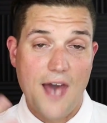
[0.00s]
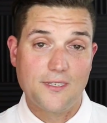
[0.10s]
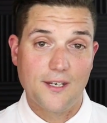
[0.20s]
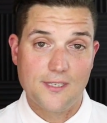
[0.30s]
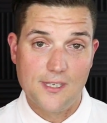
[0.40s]

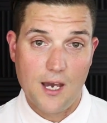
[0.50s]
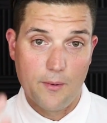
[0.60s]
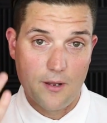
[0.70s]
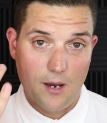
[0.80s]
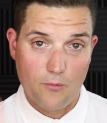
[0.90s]
As you can see,
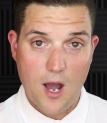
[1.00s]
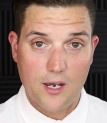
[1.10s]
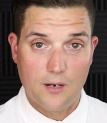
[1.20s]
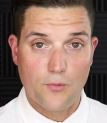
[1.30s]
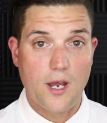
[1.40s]
I'm
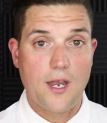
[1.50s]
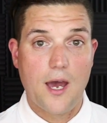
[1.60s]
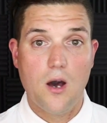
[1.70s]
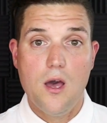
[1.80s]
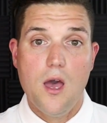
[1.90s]
rocking them right
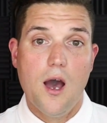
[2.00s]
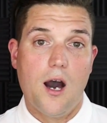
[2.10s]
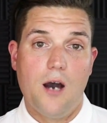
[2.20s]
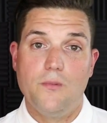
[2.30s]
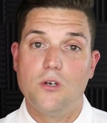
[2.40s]
now.
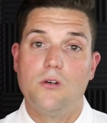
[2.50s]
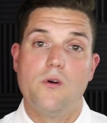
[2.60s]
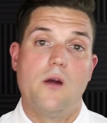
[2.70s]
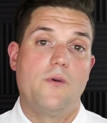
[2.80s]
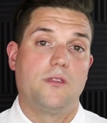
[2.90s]
You can
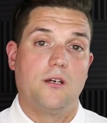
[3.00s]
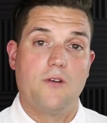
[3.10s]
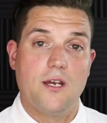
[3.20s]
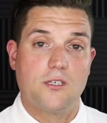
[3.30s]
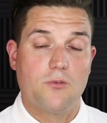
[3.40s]
wear them with the
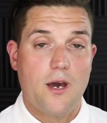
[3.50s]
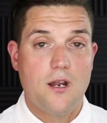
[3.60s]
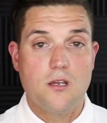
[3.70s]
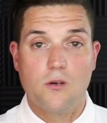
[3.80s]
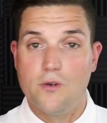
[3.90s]
gray sweater. You